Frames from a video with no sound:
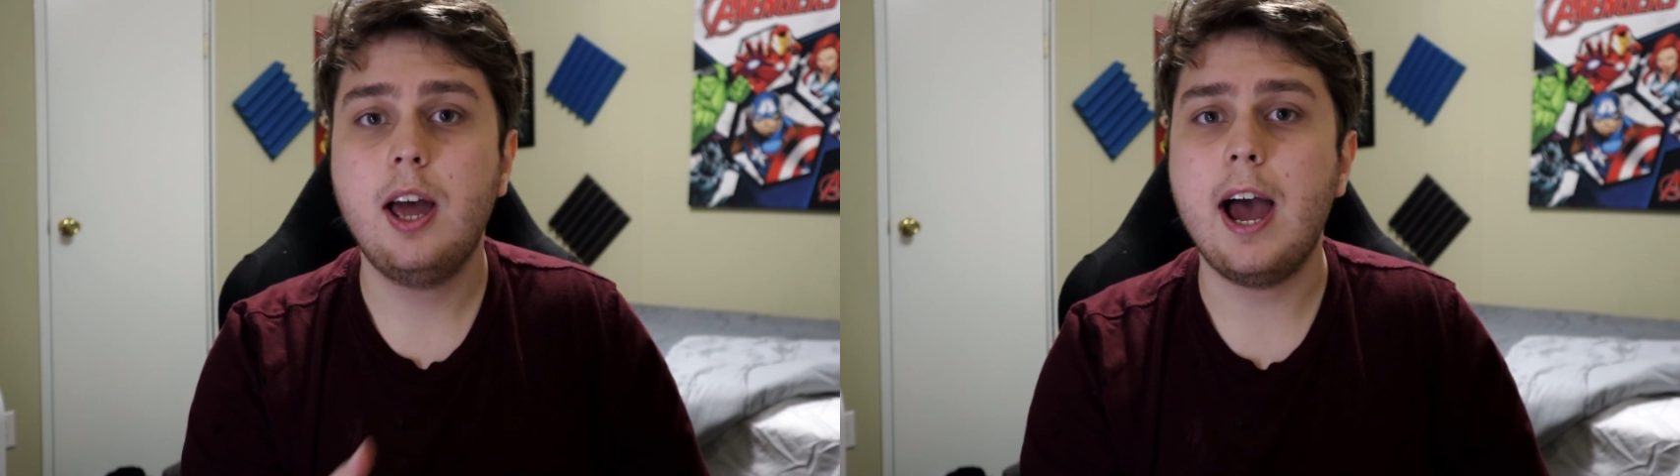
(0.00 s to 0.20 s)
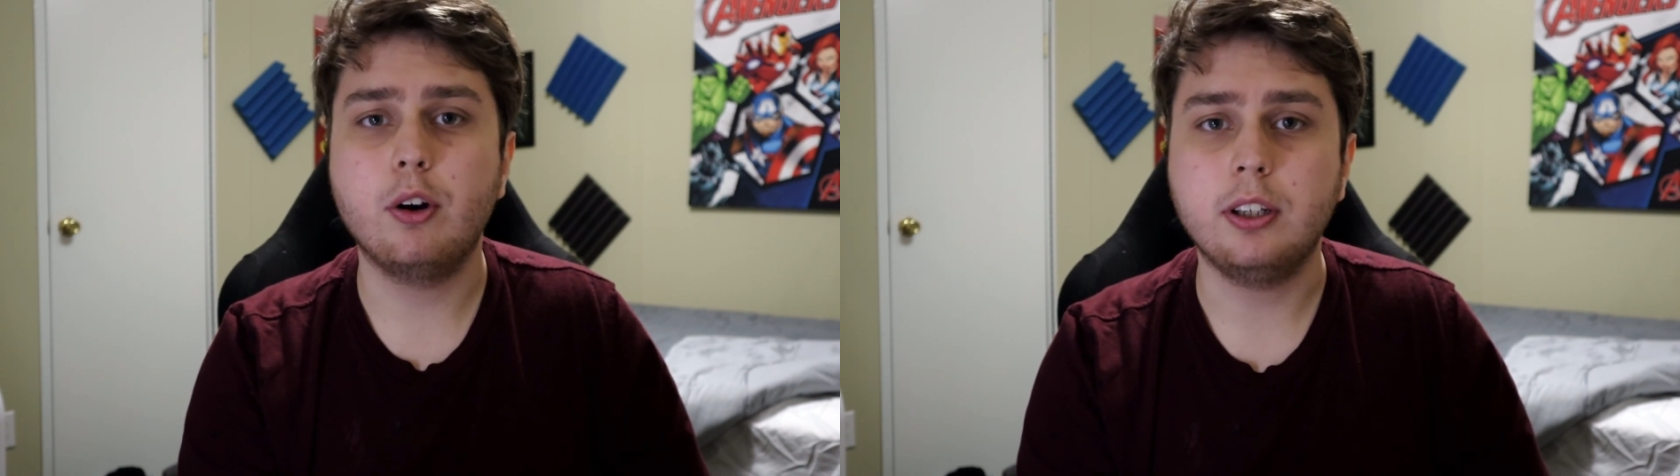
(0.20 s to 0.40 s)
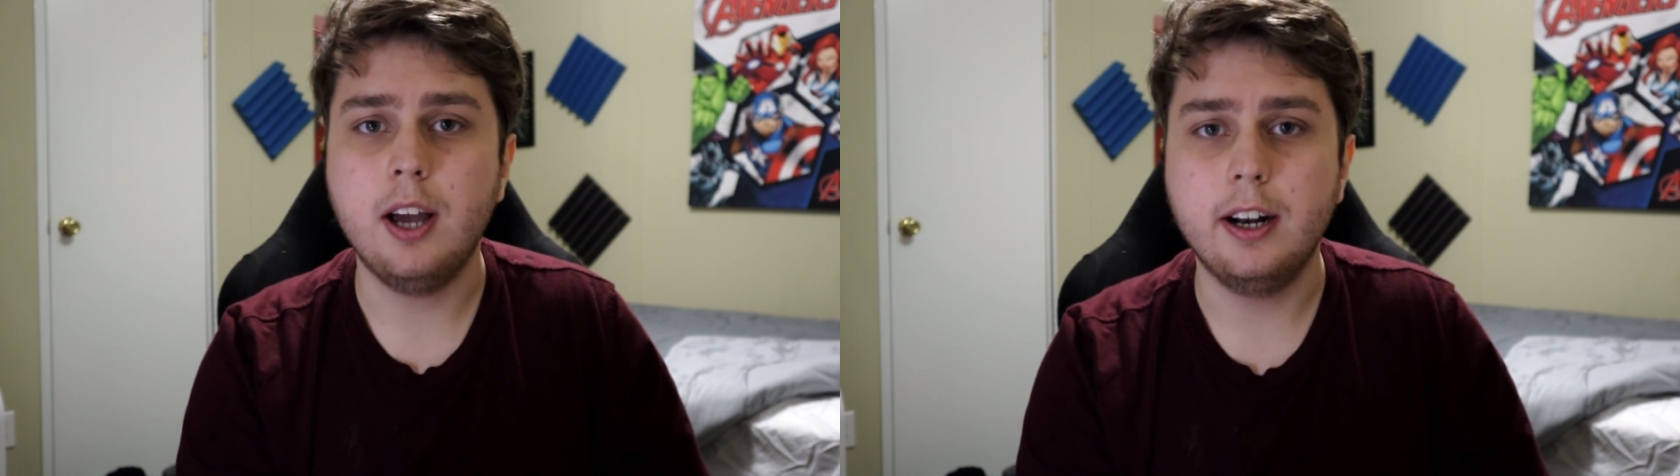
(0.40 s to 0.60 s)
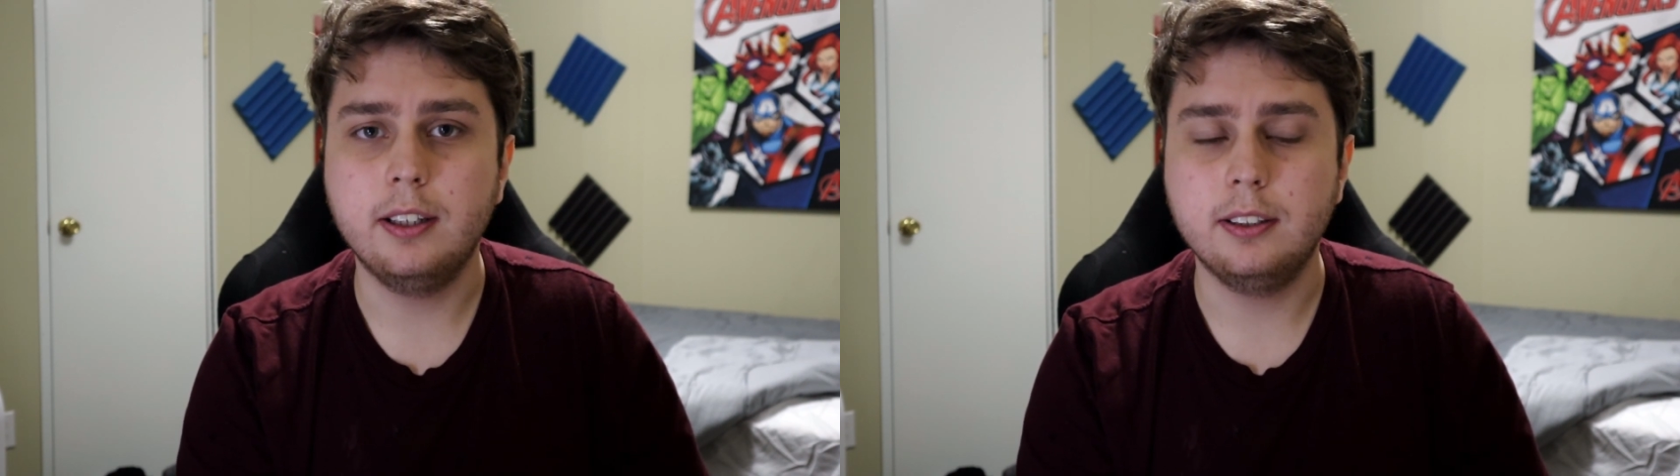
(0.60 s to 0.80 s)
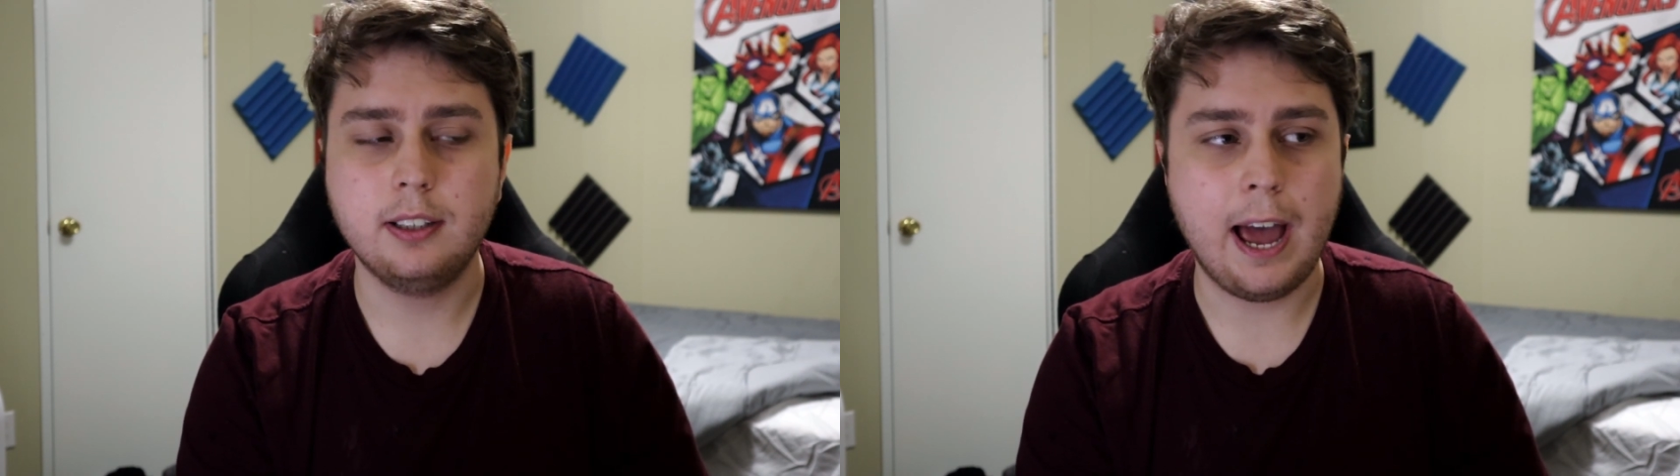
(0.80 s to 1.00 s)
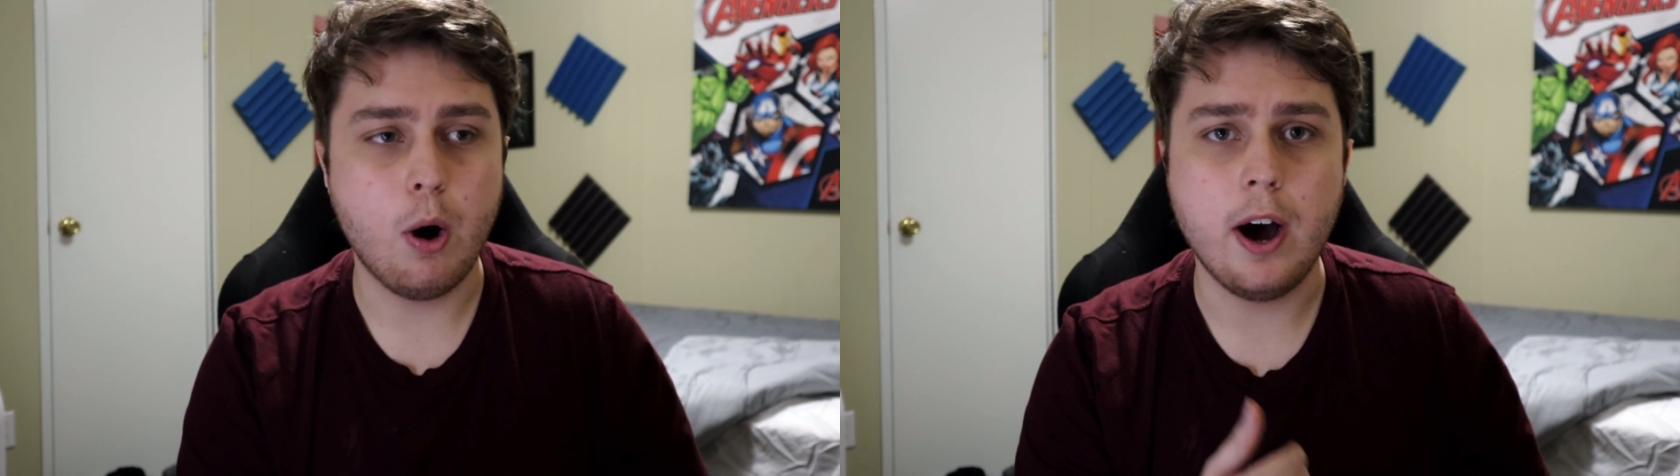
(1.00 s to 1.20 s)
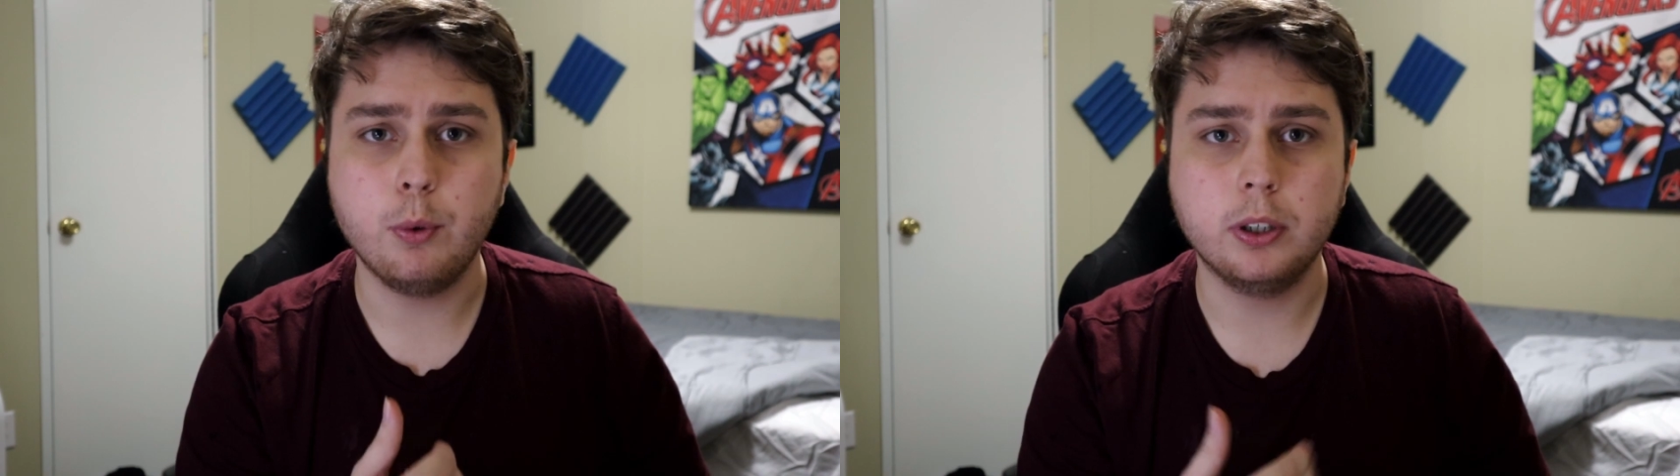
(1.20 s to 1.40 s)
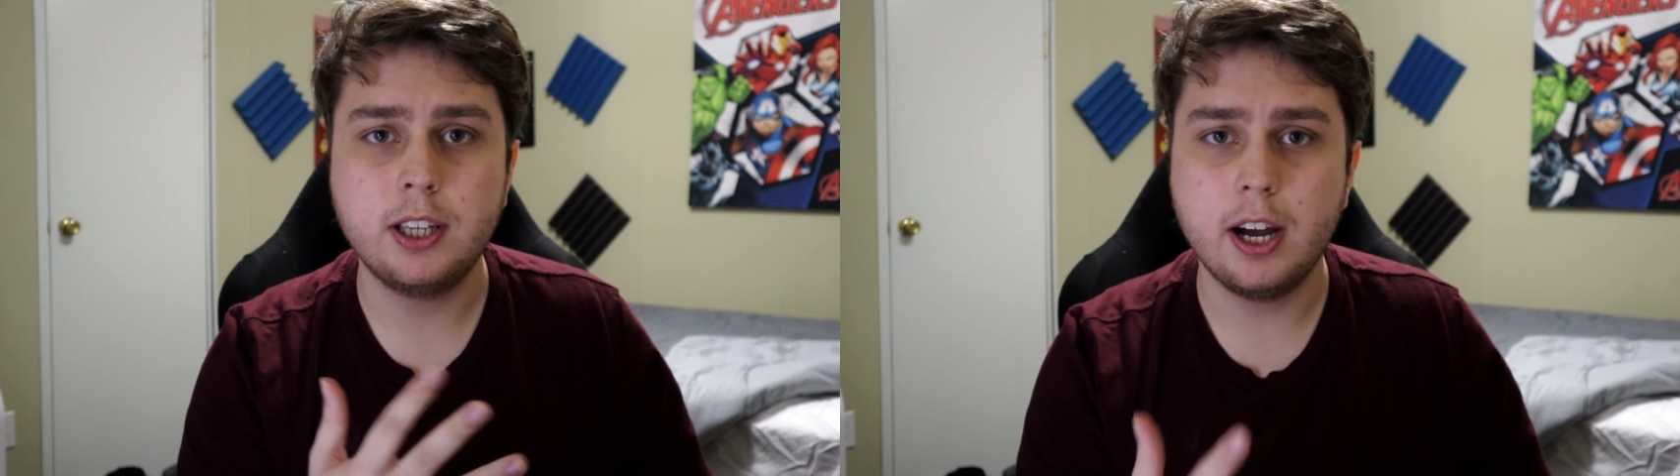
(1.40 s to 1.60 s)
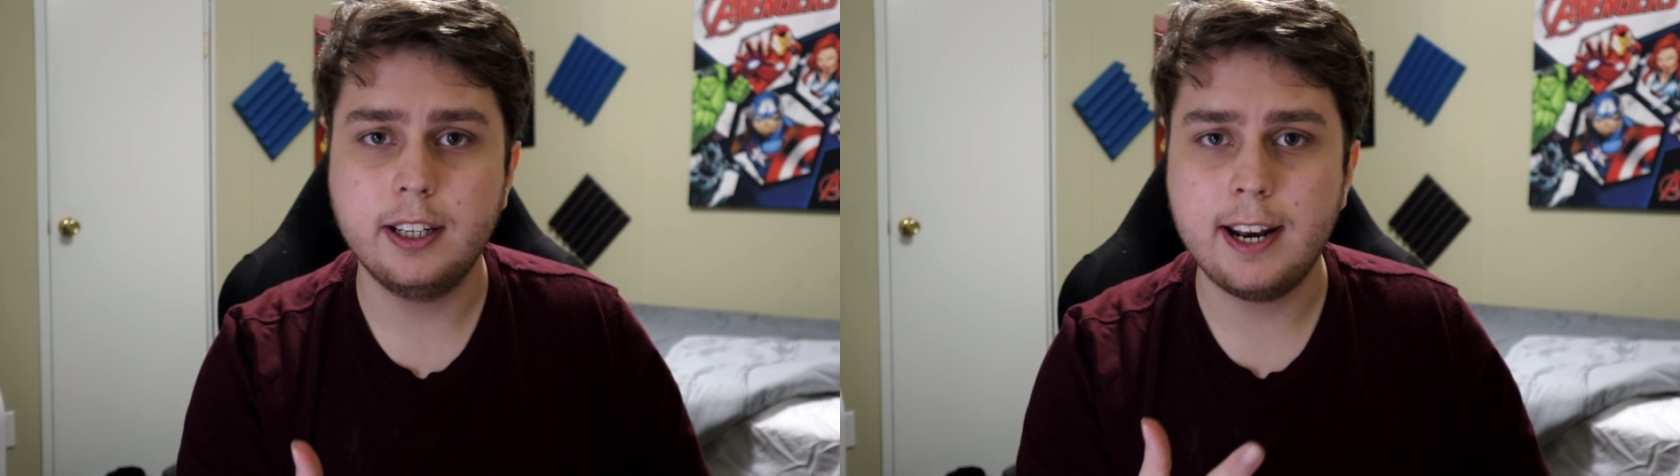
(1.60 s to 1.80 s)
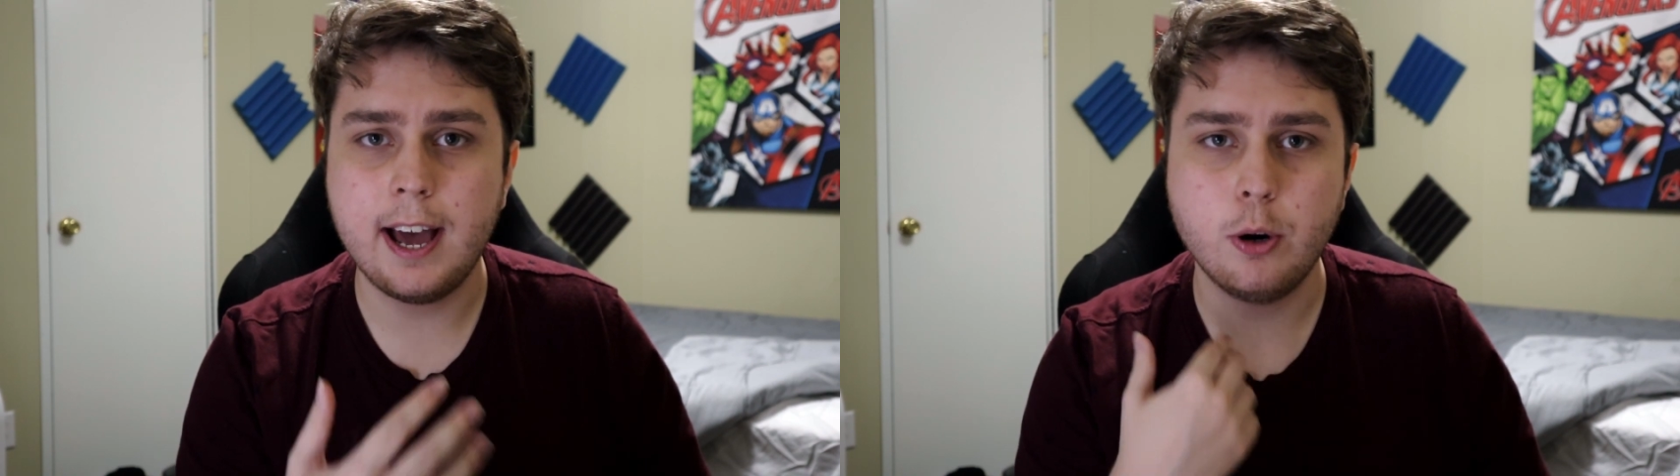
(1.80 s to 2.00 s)
how to cut it, how I would cut
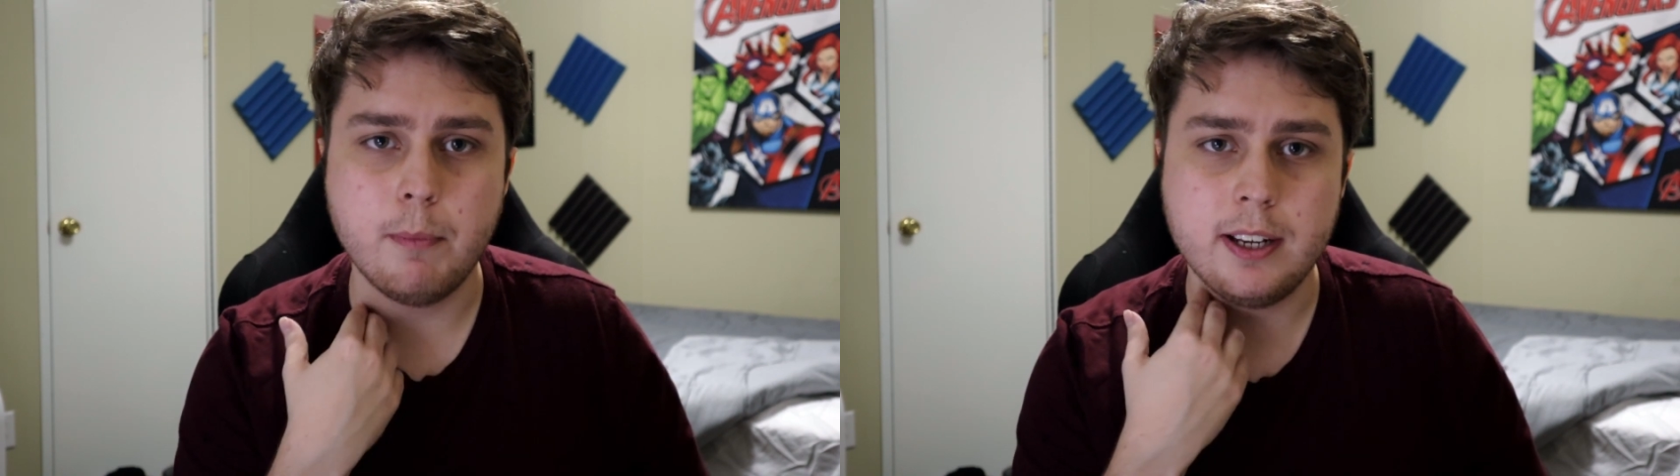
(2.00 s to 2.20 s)
it out,